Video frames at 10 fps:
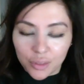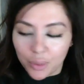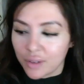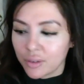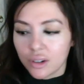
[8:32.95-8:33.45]

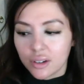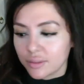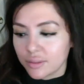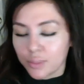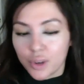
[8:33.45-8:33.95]

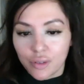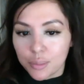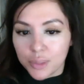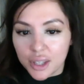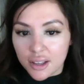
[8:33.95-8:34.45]
whatever
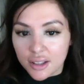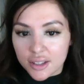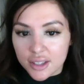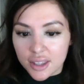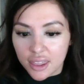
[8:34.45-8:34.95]

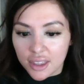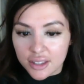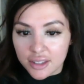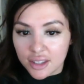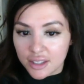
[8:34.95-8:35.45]
means
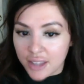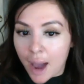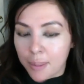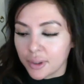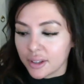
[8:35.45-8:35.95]
this
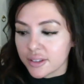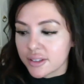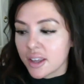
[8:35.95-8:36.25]
happens.